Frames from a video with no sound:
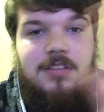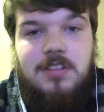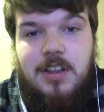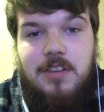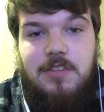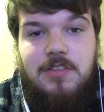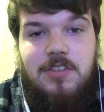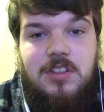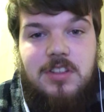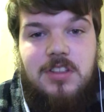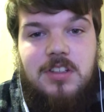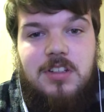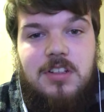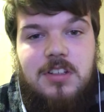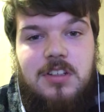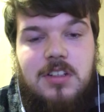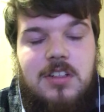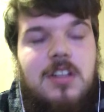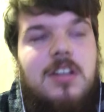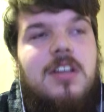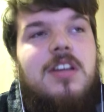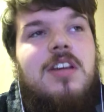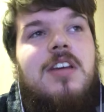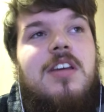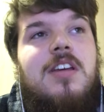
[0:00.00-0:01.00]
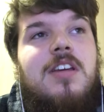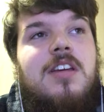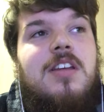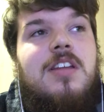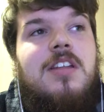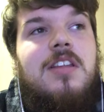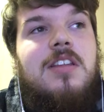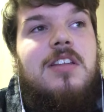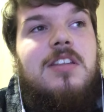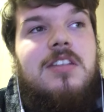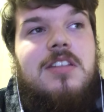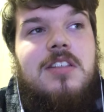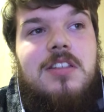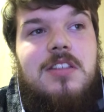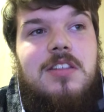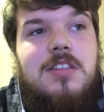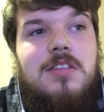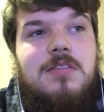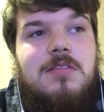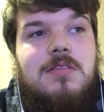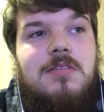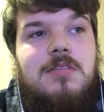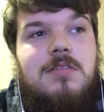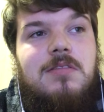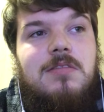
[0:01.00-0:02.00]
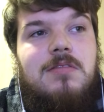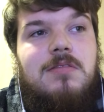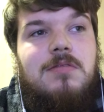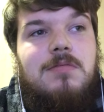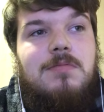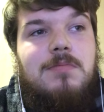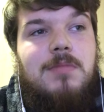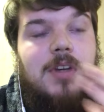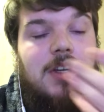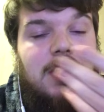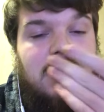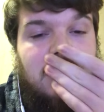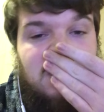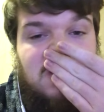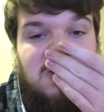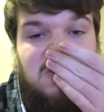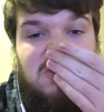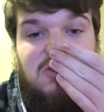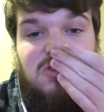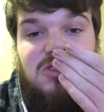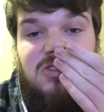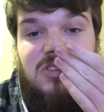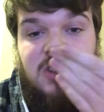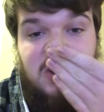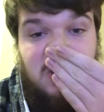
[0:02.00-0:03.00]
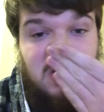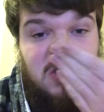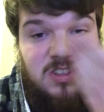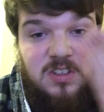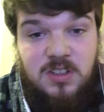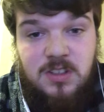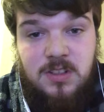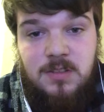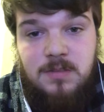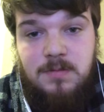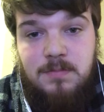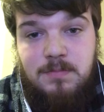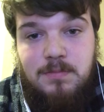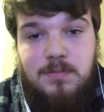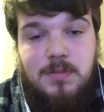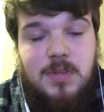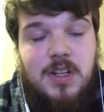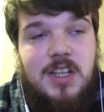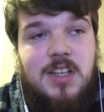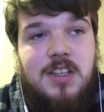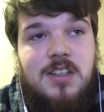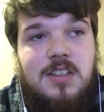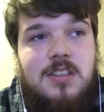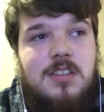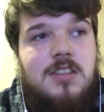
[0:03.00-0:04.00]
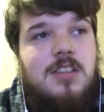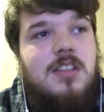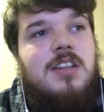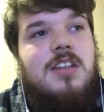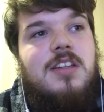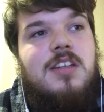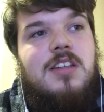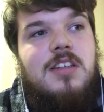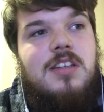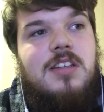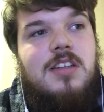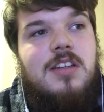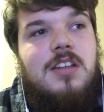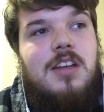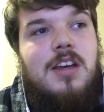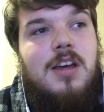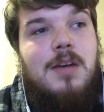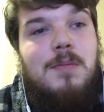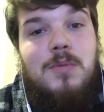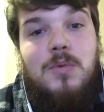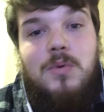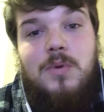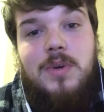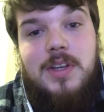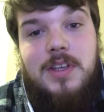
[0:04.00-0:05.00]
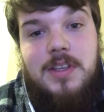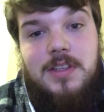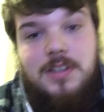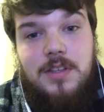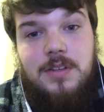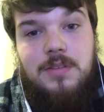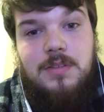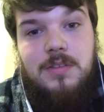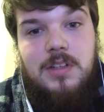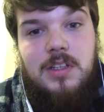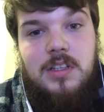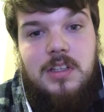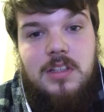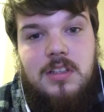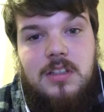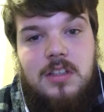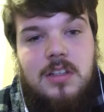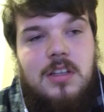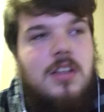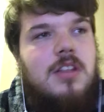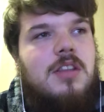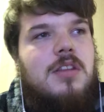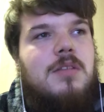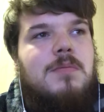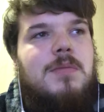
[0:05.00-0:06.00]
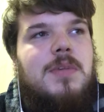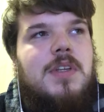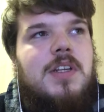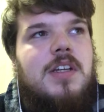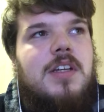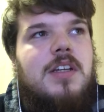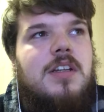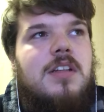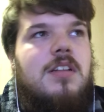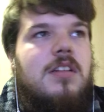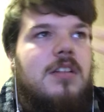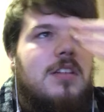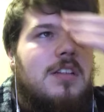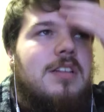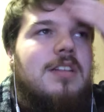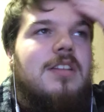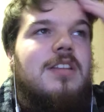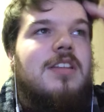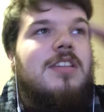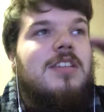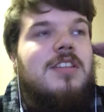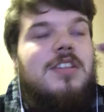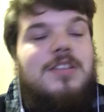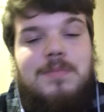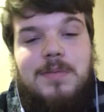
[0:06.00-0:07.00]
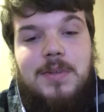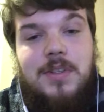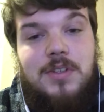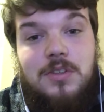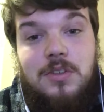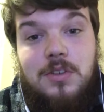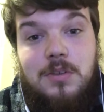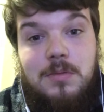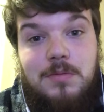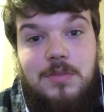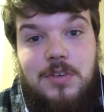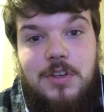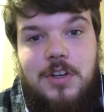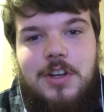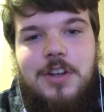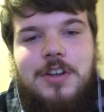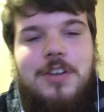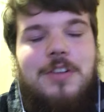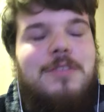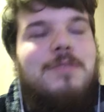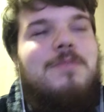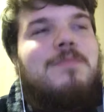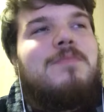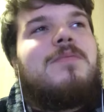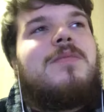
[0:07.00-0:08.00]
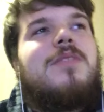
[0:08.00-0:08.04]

and everything, this isn't my usual recording place. Like, I'm away at uni at the minute. This is my dorm room.